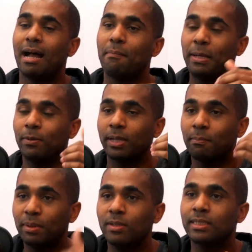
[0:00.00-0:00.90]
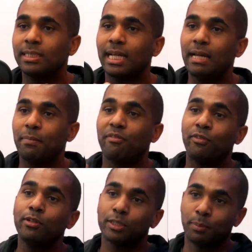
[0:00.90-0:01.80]
people can build today but
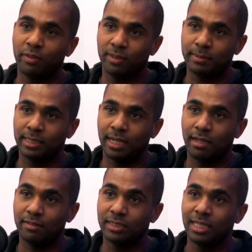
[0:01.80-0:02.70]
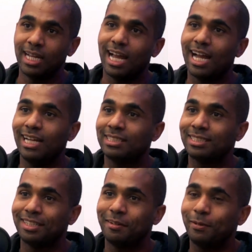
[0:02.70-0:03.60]
future-proof themselves
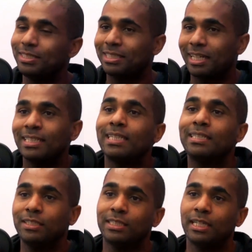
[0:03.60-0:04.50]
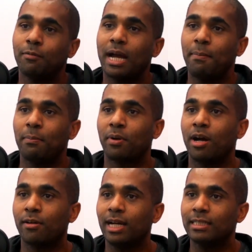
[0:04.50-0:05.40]
as we just continue to see rapid
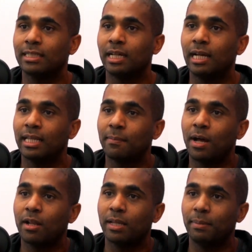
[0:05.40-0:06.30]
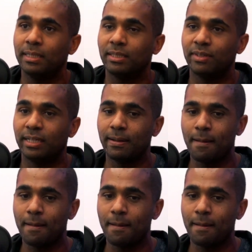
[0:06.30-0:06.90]
progress in the modeling piece of it.